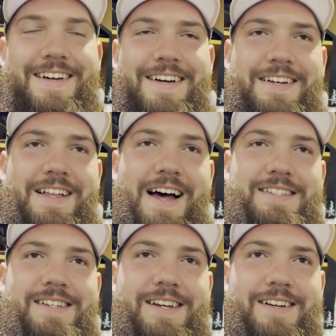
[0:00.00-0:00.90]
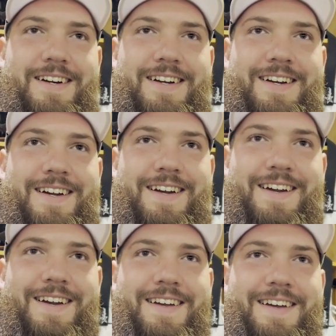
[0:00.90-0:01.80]
A glass eater,
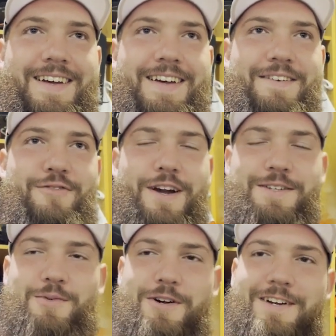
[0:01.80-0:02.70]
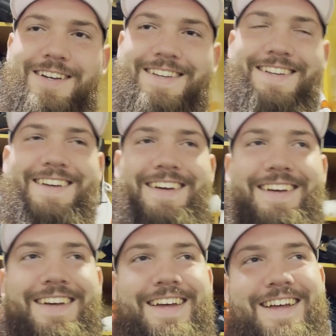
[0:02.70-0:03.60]
Frank's word,
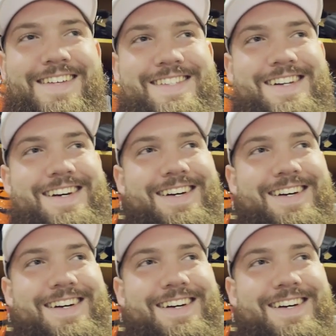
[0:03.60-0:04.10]
is